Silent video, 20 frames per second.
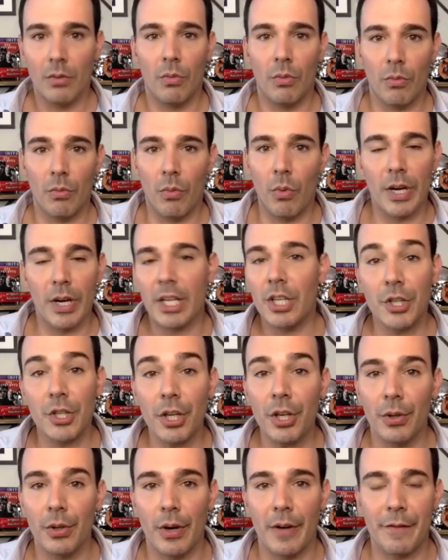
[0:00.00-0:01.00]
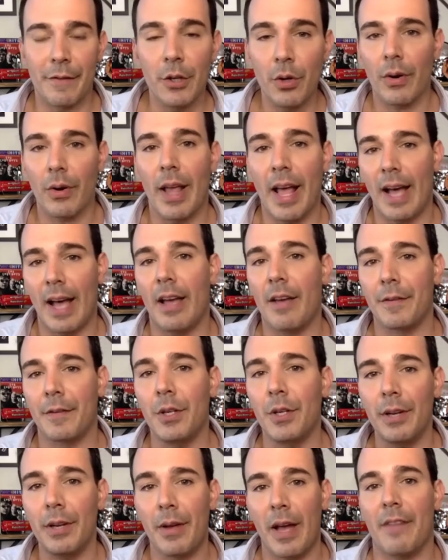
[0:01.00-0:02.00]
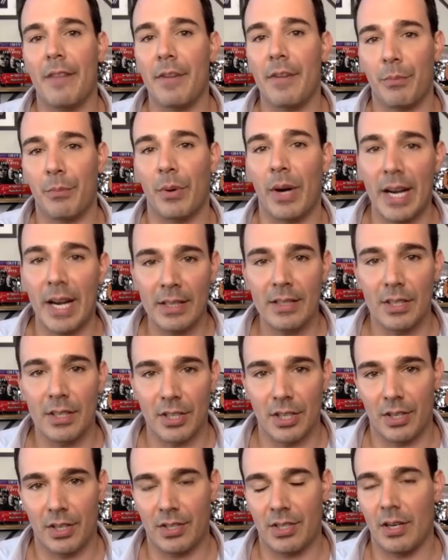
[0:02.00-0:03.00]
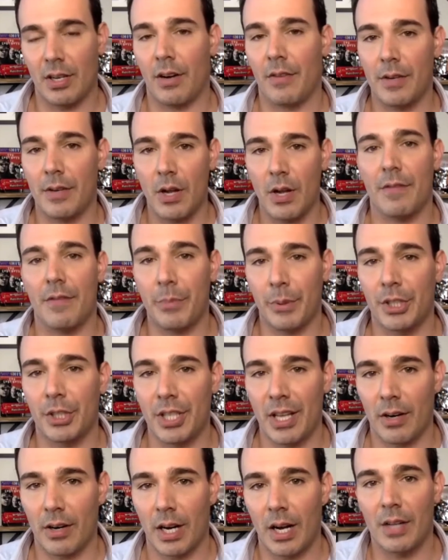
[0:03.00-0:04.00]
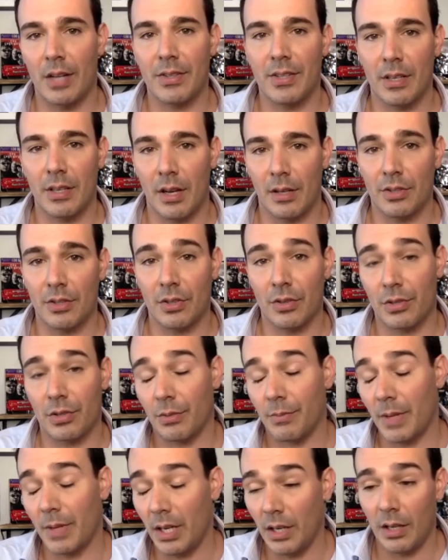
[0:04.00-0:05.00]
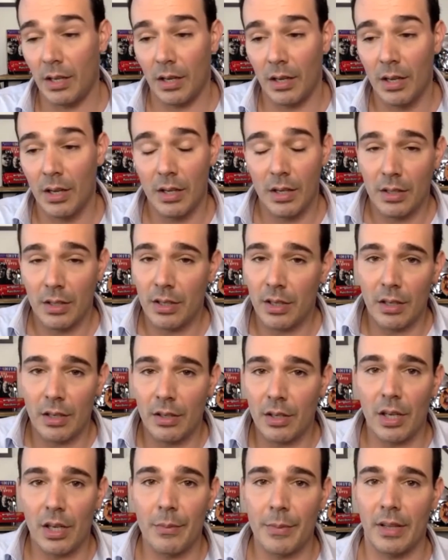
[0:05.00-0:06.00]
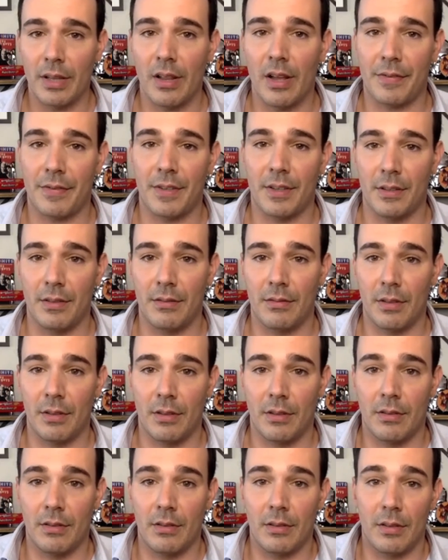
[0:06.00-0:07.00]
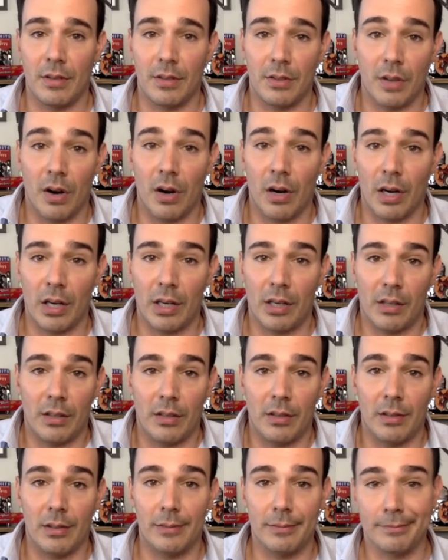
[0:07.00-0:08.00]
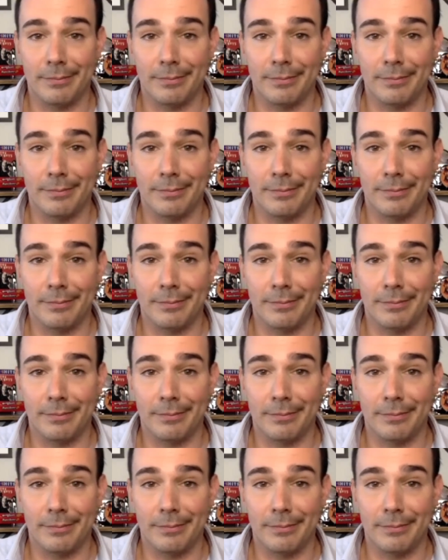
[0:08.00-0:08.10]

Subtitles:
What do you do if you haven't branded yourself and you haven't pushed out content on social media? You're going to be left in the dark, you know.